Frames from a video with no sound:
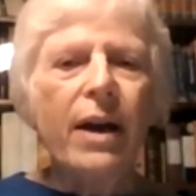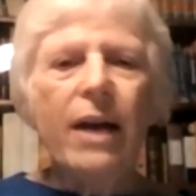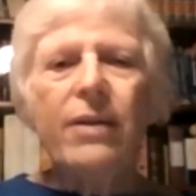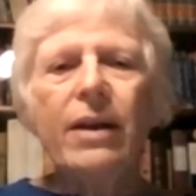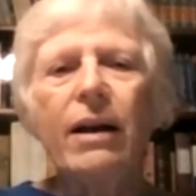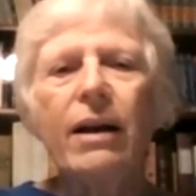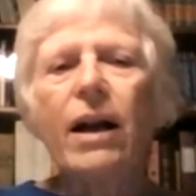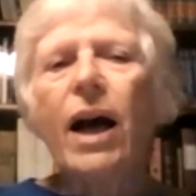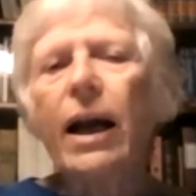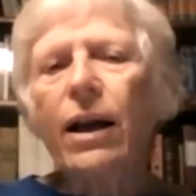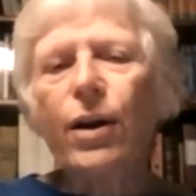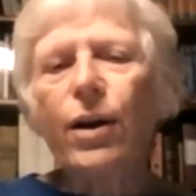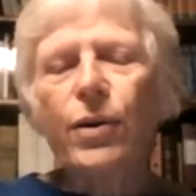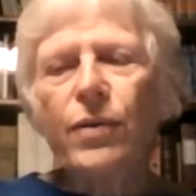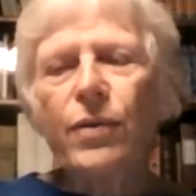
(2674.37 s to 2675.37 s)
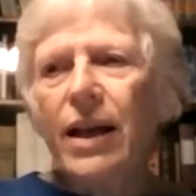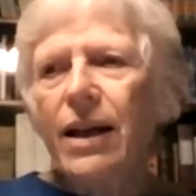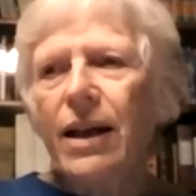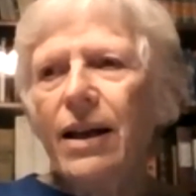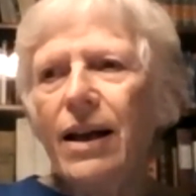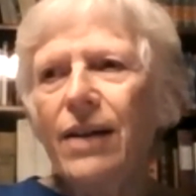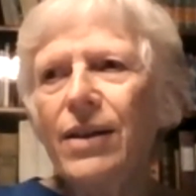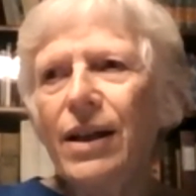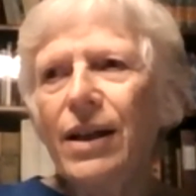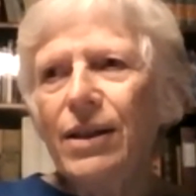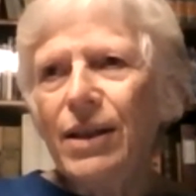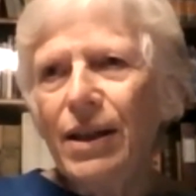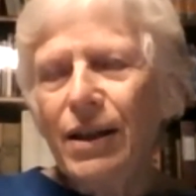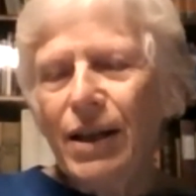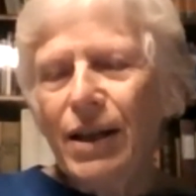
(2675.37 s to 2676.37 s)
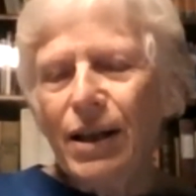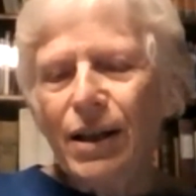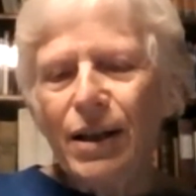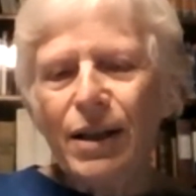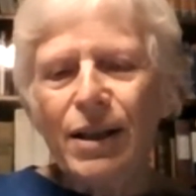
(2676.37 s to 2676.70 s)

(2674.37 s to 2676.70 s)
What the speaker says: the cutlery and the